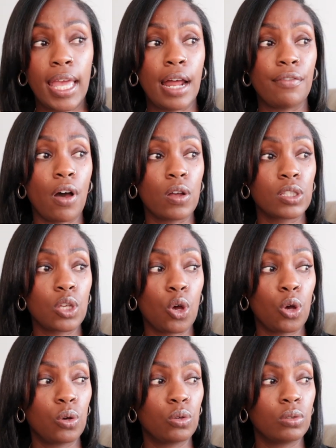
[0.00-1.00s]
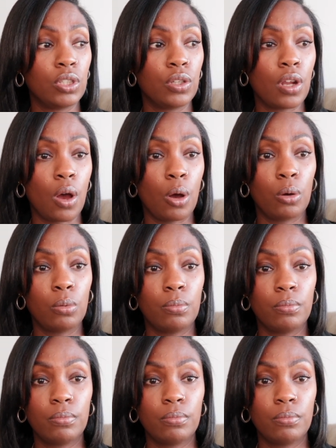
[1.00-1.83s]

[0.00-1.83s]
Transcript: And I've also, you know,